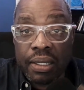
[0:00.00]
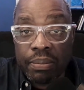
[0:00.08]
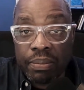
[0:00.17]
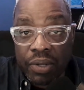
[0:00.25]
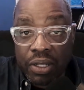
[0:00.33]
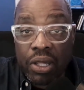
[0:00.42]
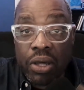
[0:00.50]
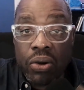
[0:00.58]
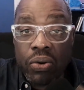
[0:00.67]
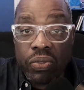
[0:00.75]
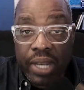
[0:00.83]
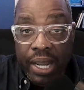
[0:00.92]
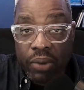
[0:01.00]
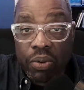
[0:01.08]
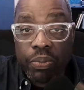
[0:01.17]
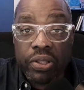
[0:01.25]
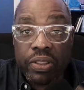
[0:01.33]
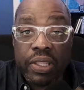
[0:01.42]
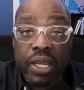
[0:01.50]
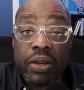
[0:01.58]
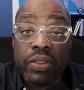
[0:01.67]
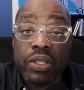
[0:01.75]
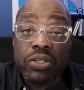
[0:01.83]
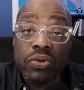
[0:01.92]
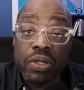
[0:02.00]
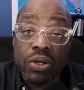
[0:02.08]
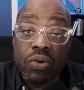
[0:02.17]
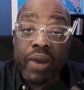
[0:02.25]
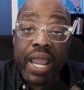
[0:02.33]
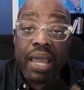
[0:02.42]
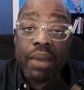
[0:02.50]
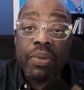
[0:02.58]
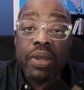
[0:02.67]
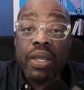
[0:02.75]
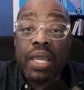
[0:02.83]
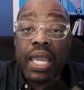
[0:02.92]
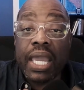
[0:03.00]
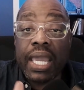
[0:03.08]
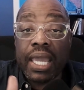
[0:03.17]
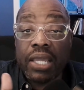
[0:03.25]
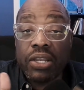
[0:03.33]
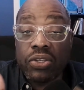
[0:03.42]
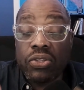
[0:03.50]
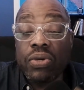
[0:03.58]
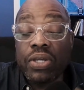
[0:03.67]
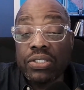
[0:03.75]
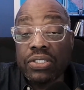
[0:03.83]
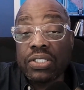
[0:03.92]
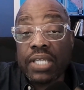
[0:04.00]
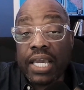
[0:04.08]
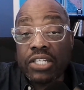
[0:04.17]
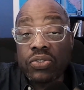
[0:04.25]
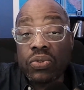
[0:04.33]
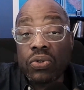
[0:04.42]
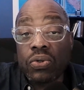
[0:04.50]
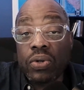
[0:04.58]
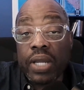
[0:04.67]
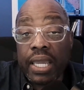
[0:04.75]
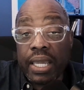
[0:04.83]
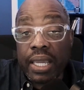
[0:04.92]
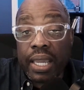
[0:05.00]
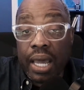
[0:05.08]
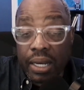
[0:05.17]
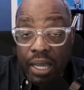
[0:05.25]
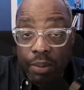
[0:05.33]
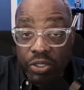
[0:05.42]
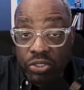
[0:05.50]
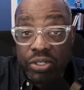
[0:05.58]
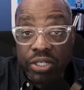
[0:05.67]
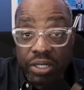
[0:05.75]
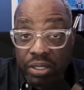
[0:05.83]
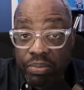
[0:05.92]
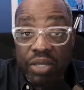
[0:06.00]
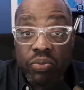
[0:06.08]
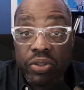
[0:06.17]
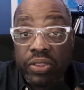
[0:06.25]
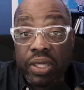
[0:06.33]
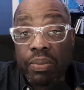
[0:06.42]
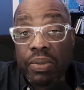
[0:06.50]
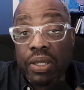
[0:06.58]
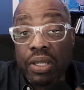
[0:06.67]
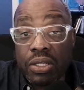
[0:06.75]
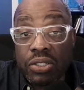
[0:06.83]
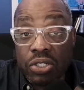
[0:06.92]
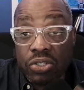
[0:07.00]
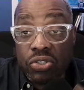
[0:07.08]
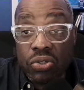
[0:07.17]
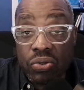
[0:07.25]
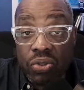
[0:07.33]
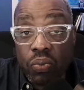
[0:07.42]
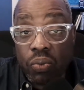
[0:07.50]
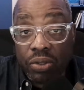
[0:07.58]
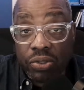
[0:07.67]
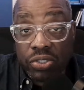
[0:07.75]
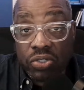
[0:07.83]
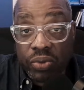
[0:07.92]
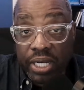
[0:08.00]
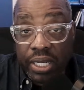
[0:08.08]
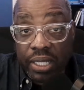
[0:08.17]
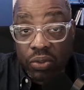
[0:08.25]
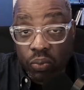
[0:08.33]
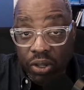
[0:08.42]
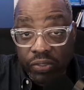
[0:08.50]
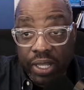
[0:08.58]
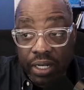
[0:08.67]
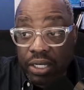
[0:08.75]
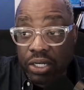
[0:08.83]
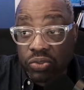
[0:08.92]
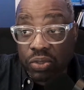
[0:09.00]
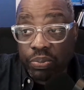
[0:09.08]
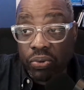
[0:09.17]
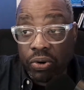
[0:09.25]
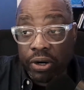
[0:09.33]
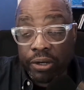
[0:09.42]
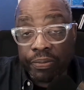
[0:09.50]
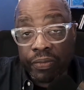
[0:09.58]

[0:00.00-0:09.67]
below that I will put there that you can grab, and you can schedule an opportunity to meet with them to do the wealth screening, the wealth analytics report.